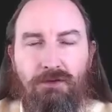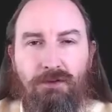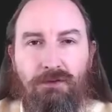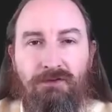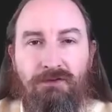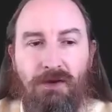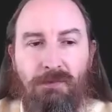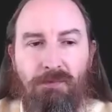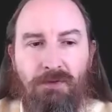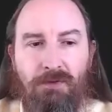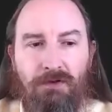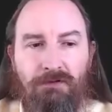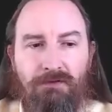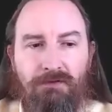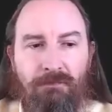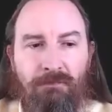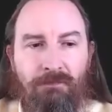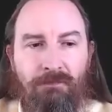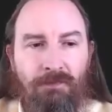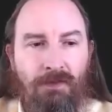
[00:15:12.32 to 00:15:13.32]
Cypress.
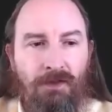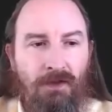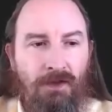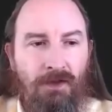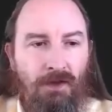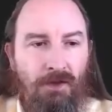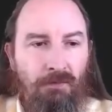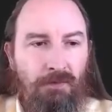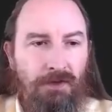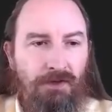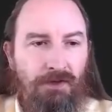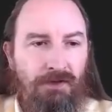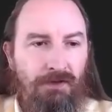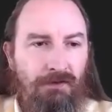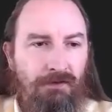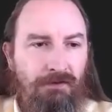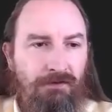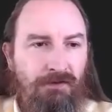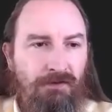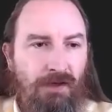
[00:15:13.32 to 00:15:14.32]
But
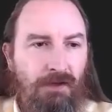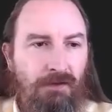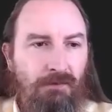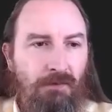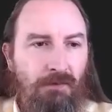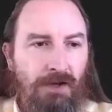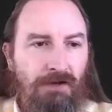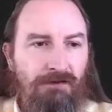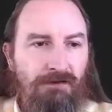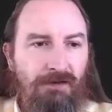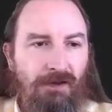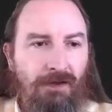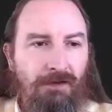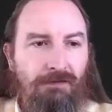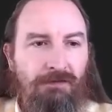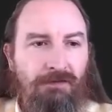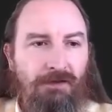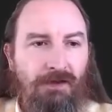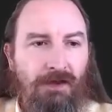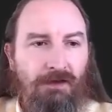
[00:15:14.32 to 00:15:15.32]
inside my
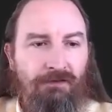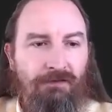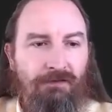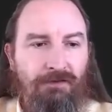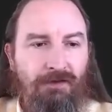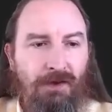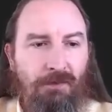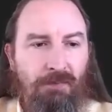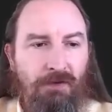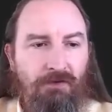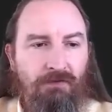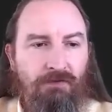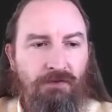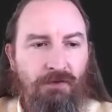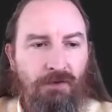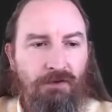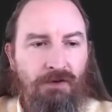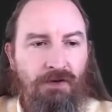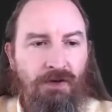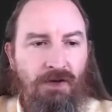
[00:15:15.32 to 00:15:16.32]
test/Cypress
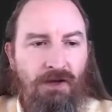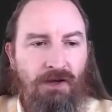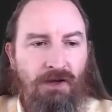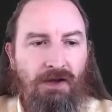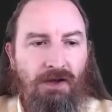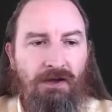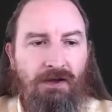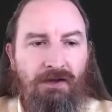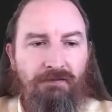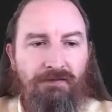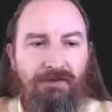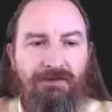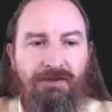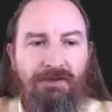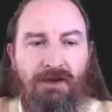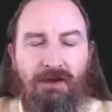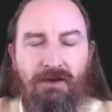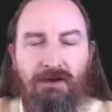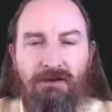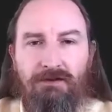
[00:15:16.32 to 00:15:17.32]
folder, I have a
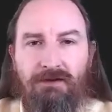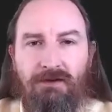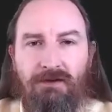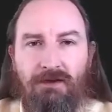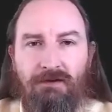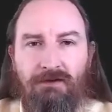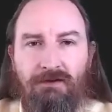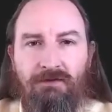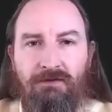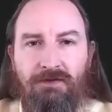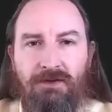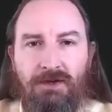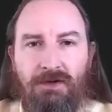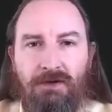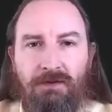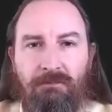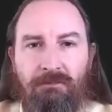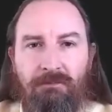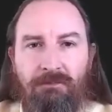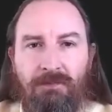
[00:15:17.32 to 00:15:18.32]
second
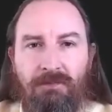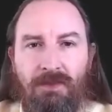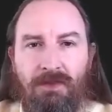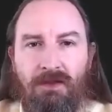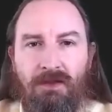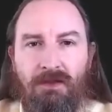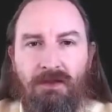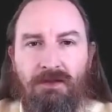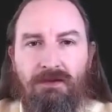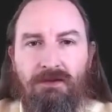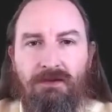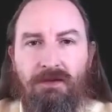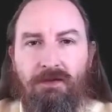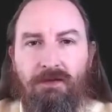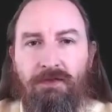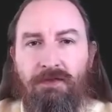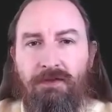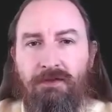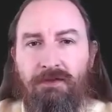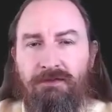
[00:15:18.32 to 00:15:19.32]
tsconfig. Now
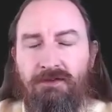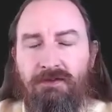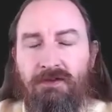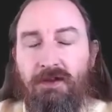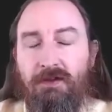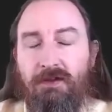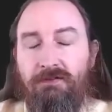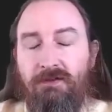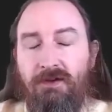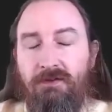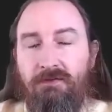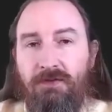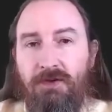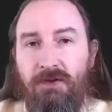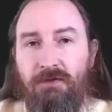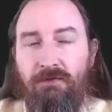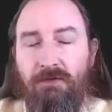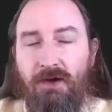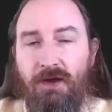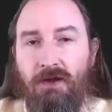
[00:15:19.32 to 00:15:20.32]
this
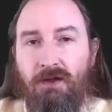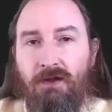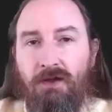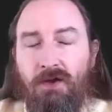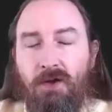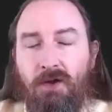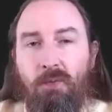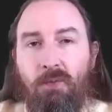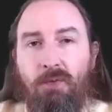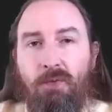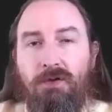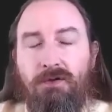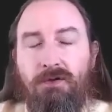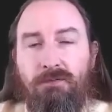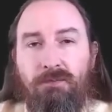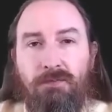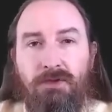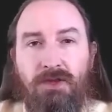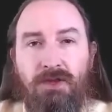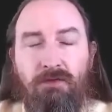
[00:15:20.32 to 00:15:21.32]
tsconfig file will
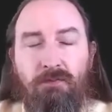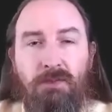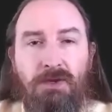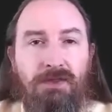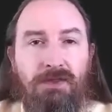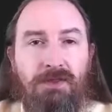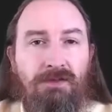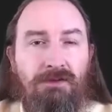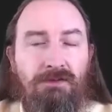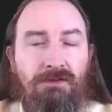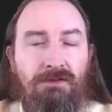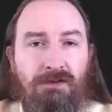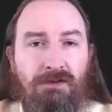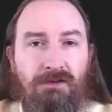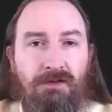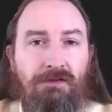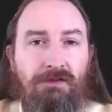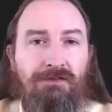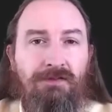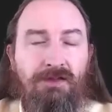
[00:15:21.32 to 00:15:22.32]
give me the
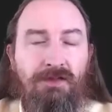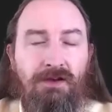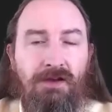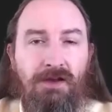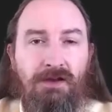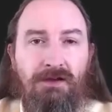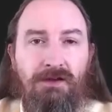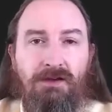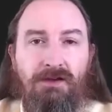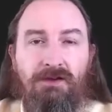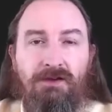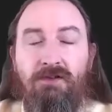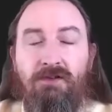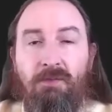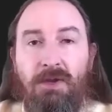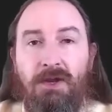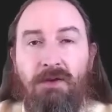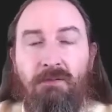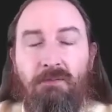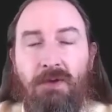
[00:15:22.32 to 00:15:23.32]
details that I need to
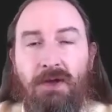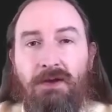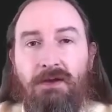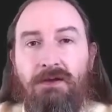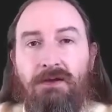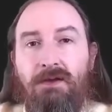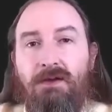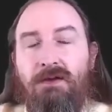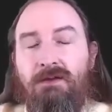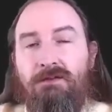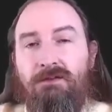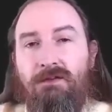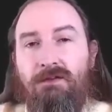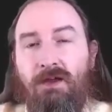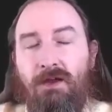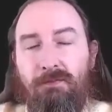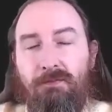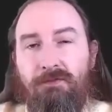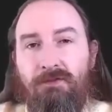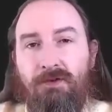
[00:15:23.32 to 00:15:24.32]
make my
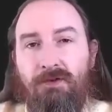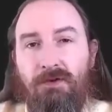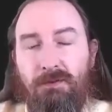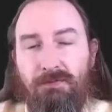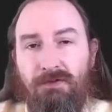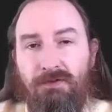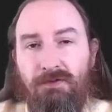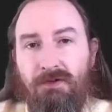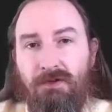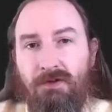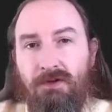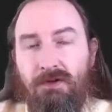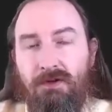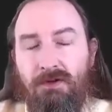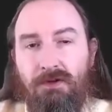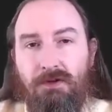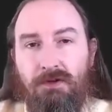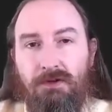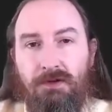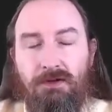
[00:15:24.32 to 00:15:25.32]
TypeScript
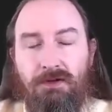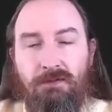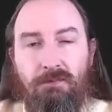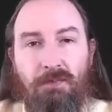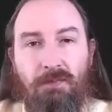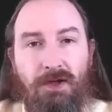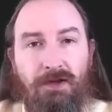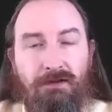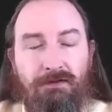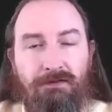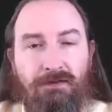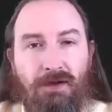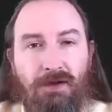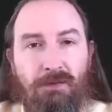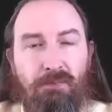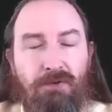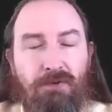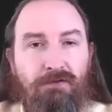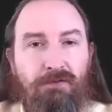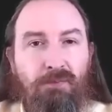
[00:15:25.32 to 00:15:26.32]
in my
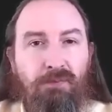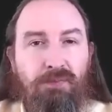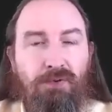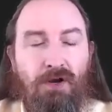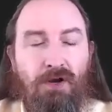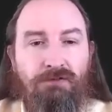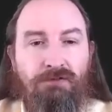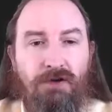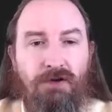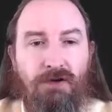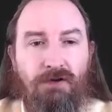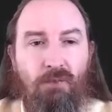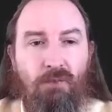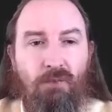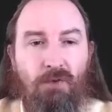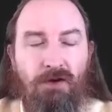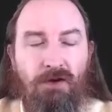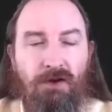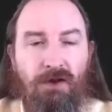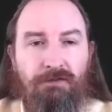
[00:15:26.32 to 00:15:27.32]
Cypress project
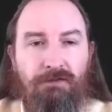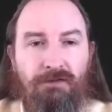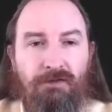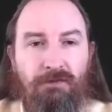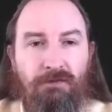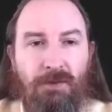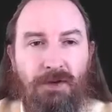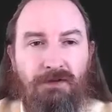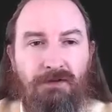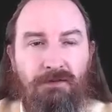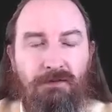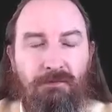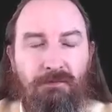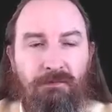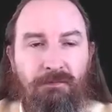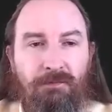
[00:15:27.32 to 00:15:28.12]
work as expected.